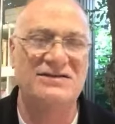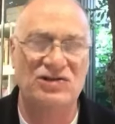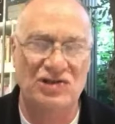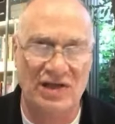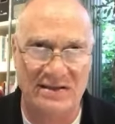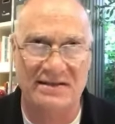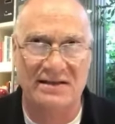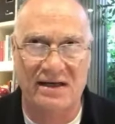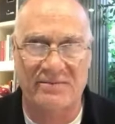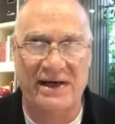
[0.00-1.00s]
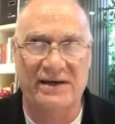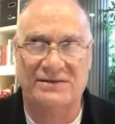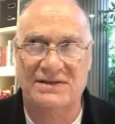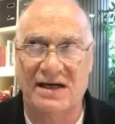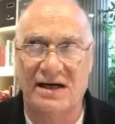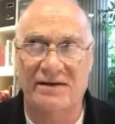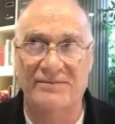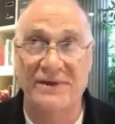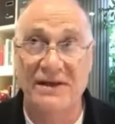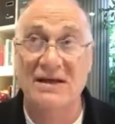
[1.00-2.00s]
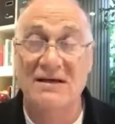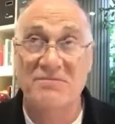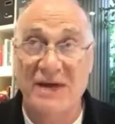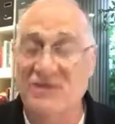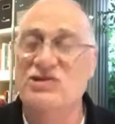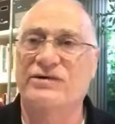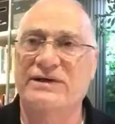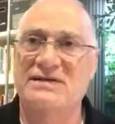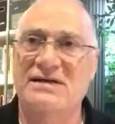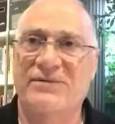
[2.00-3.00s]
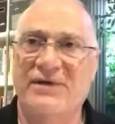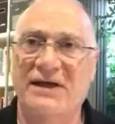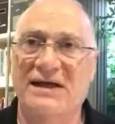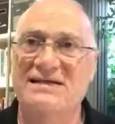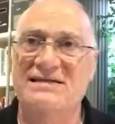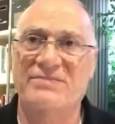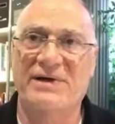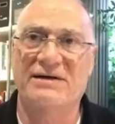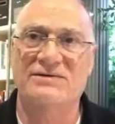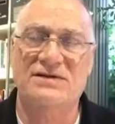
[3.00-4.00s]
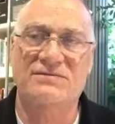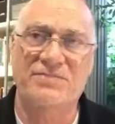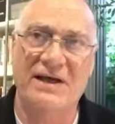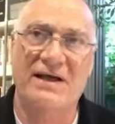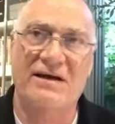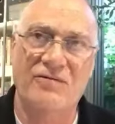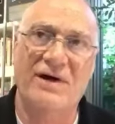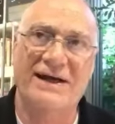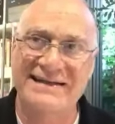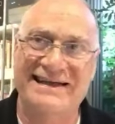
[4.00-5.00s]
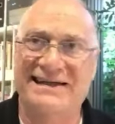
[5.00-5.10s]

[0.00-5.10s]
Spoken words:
just about picturing something, it's about sort of being right in